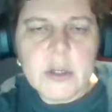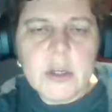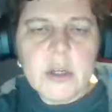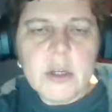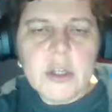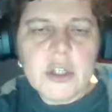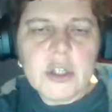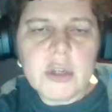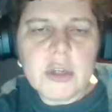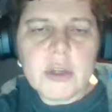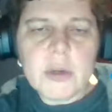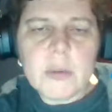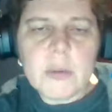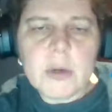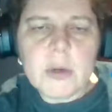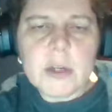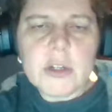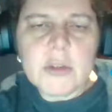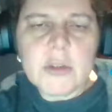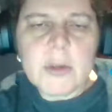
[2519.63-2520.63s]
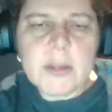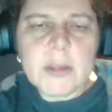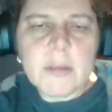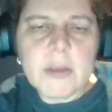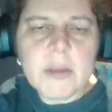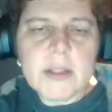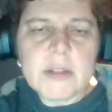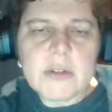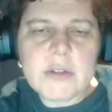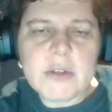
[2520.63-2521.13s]
Show your work to a
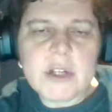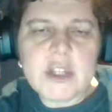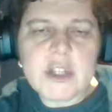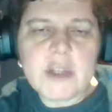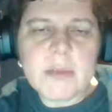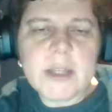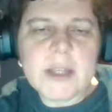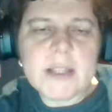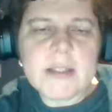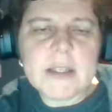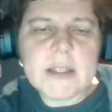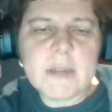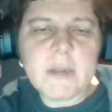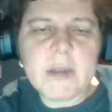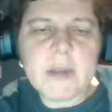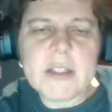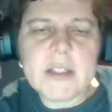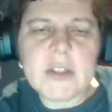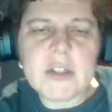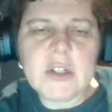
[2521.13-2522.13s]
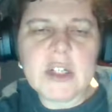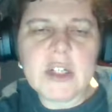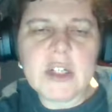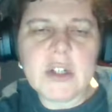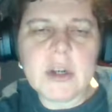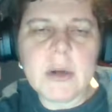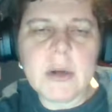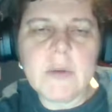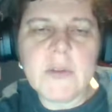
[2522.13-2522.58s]
complete stranger because a complete stranger owes